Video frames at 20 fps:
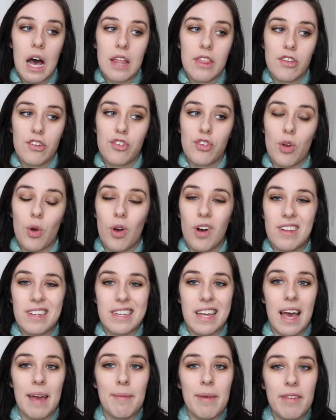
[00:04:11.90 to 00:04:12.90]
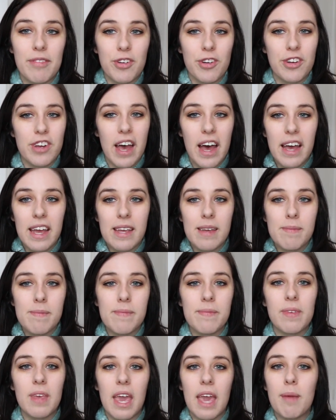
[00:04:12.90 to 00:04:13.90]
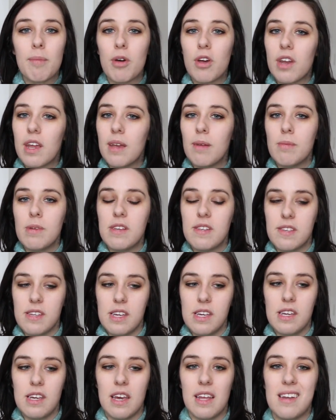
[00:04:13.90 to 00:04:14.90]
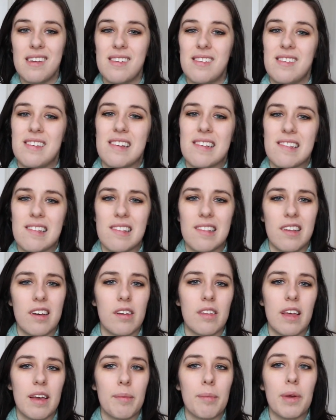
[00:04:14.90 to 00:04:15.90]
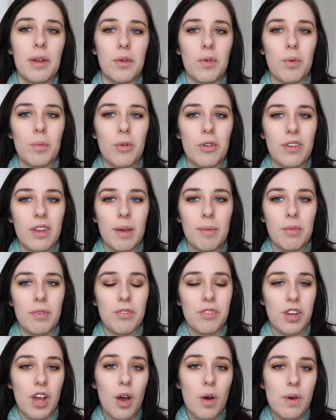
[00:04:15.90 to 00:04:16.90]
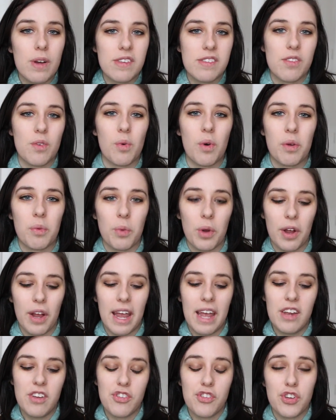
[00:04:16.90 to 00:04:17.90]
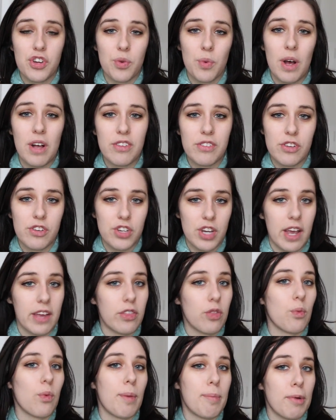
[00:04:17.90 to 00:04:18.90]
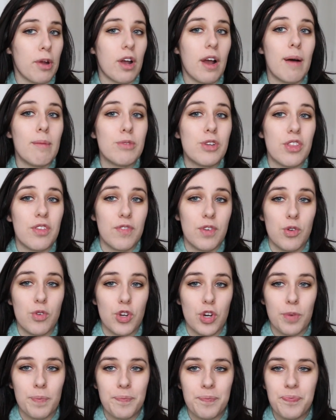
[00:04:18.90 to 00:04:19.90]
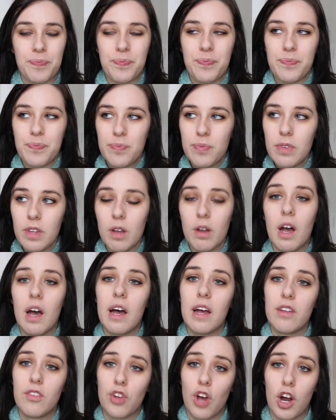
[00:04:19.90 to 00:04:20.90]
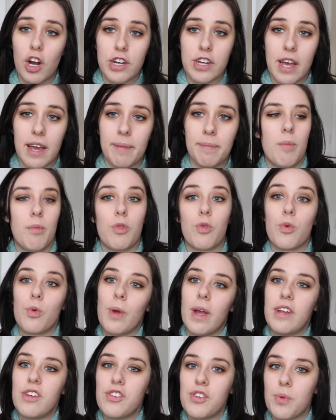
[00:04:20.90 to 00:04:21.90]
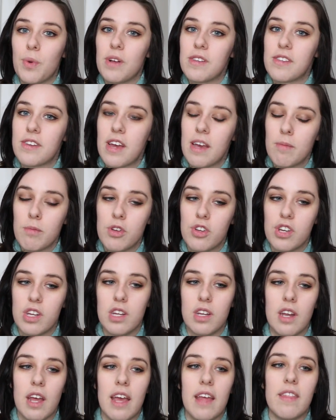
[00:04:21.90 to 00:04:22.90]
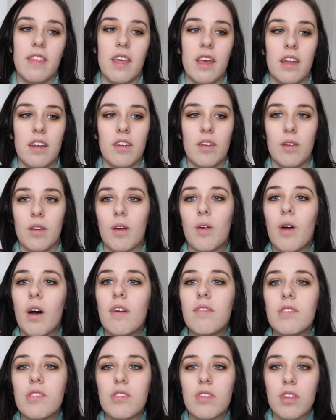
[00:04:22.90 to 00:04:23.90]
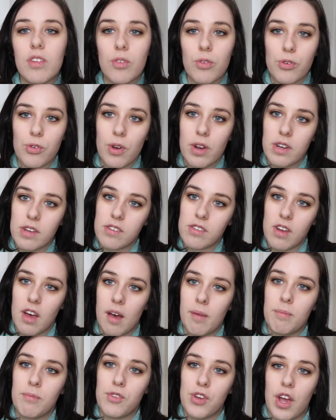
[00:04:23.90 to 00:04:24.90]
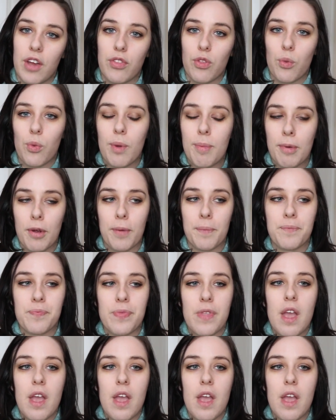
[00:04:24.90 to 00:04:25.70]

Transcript: this show called Time After Time came on ABC, and it doesn't look like my normal type of show. It's the one where H.G. Wells and Jack the Ripper come to the future, to our time, through H.G. Wells' time machine, and then, you know, obviously they're trying to stop Jack the Ripper.